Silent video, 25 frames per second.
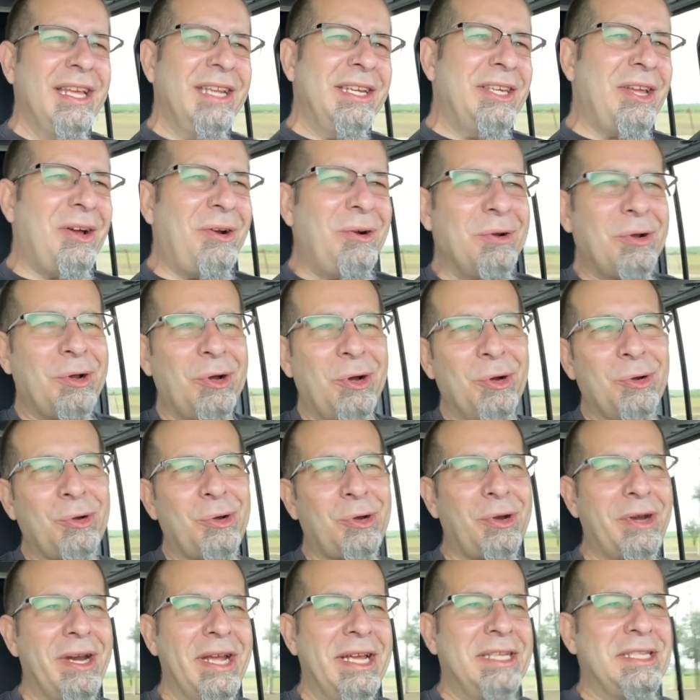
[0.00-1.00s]
Don't go
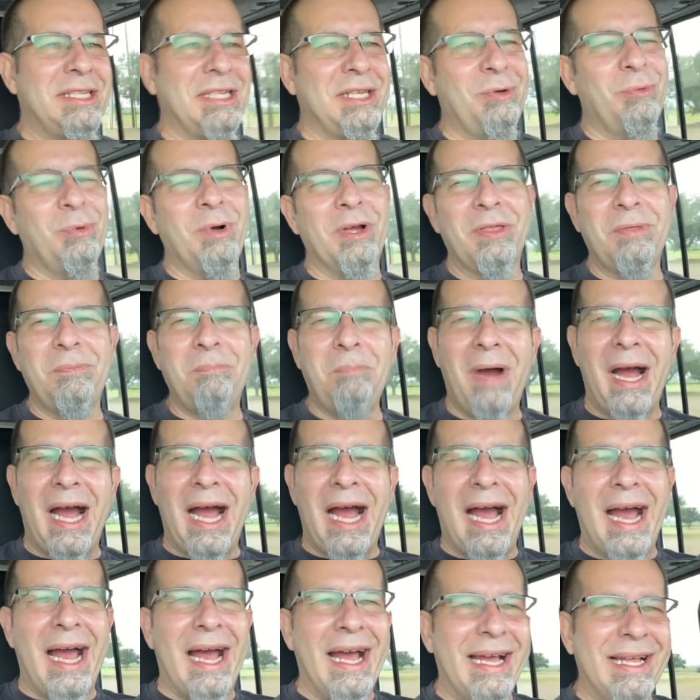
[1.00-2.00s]
crazy with
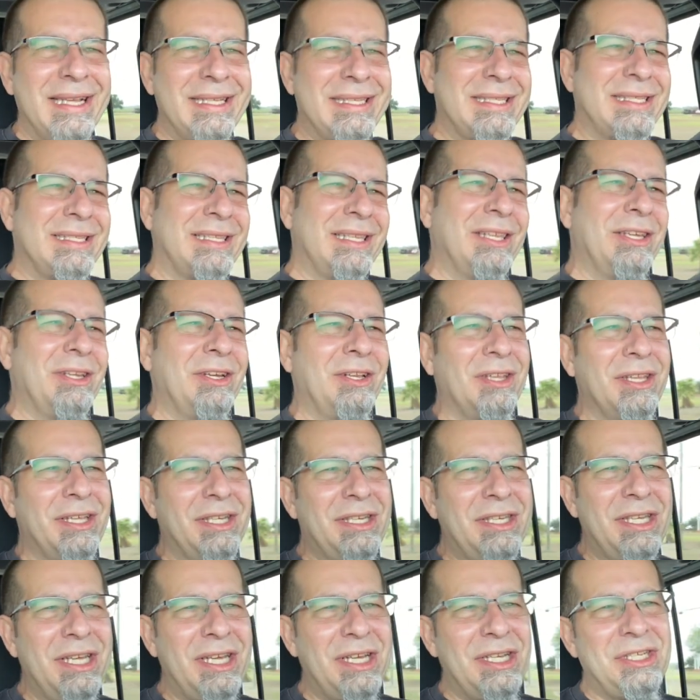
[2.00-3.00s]
mods, little
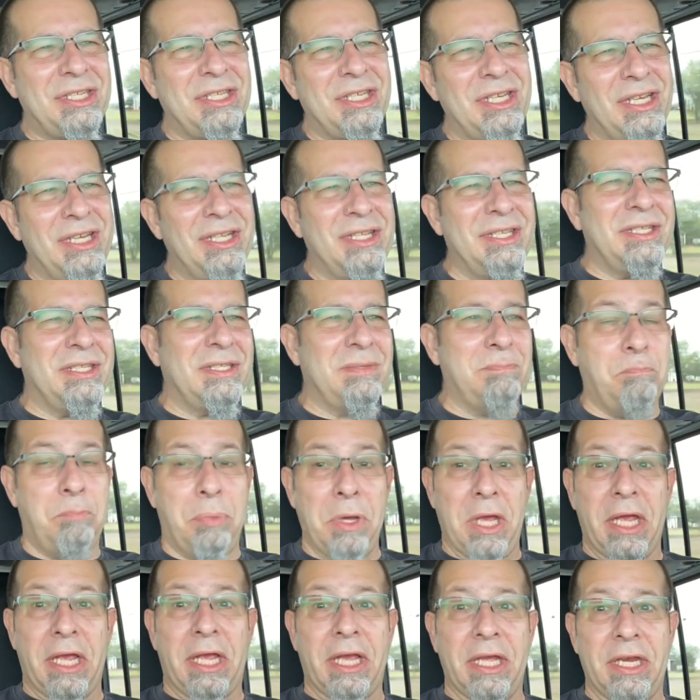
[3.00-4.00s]
additions,
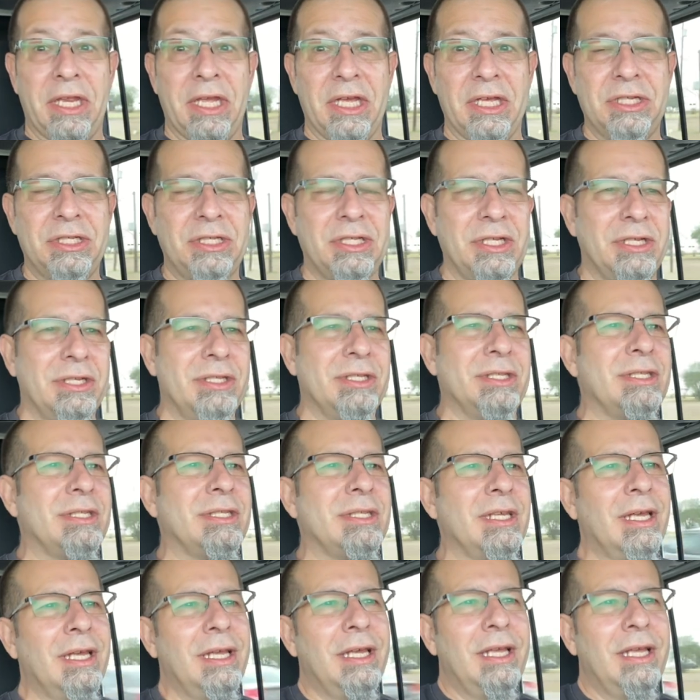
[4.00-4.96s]
big additions,